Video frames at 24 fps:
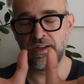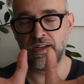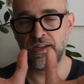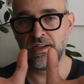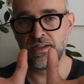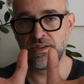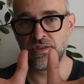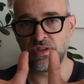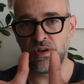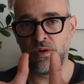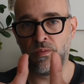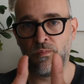in
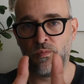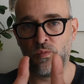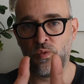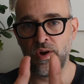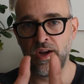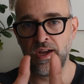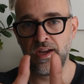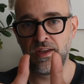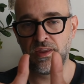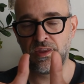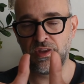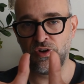some
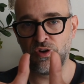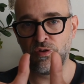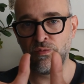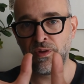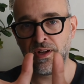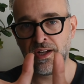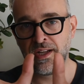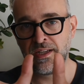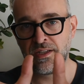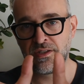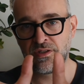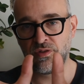way
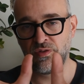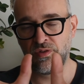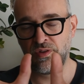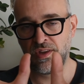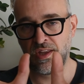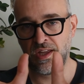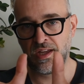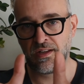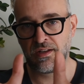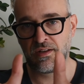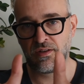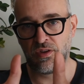thermally, so
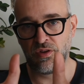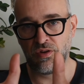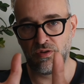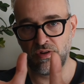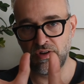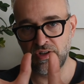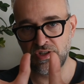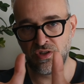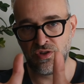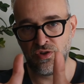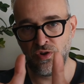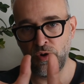that there
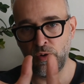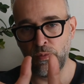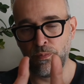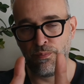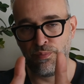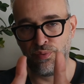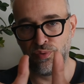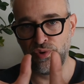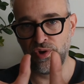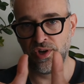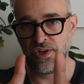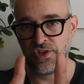is no
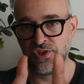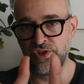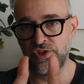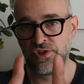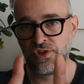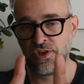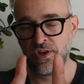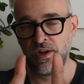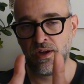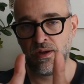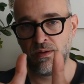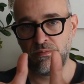
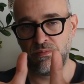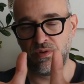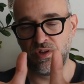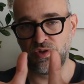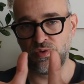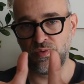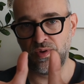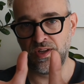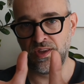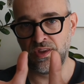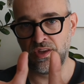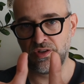bridge
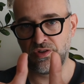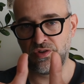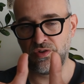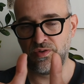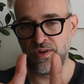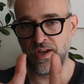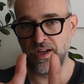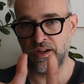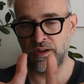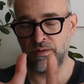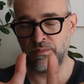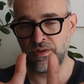between the two
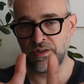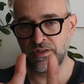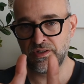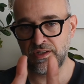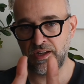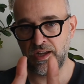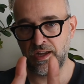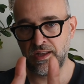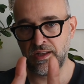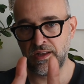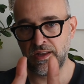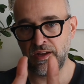elements,
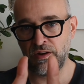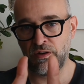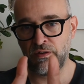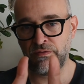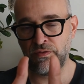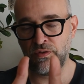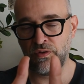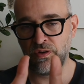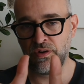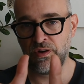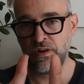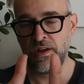and
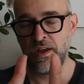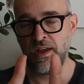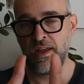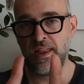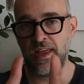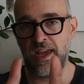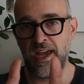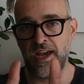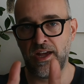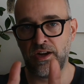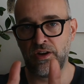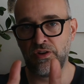therefore
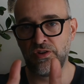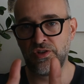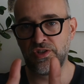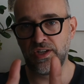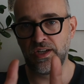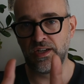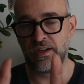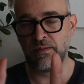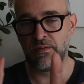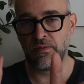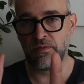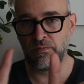
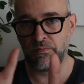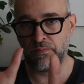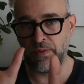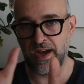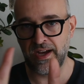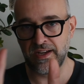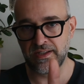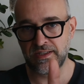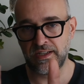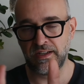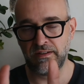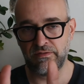energy
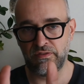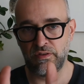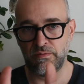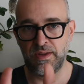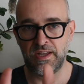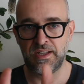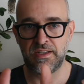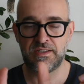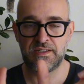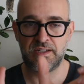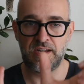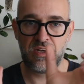passing from
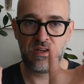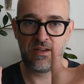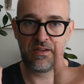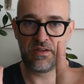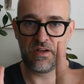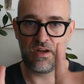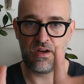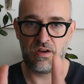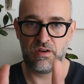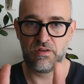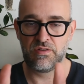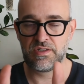inside
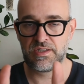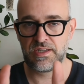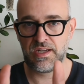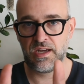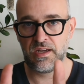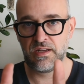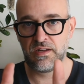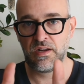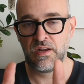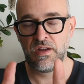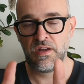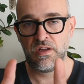to
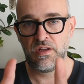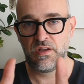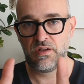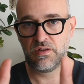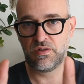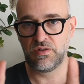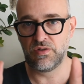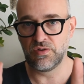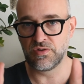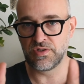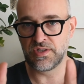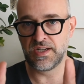outside
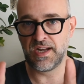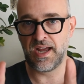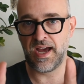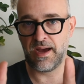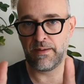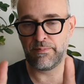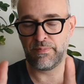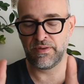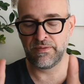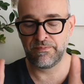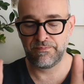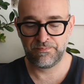doesn't
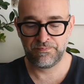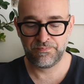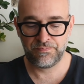happen.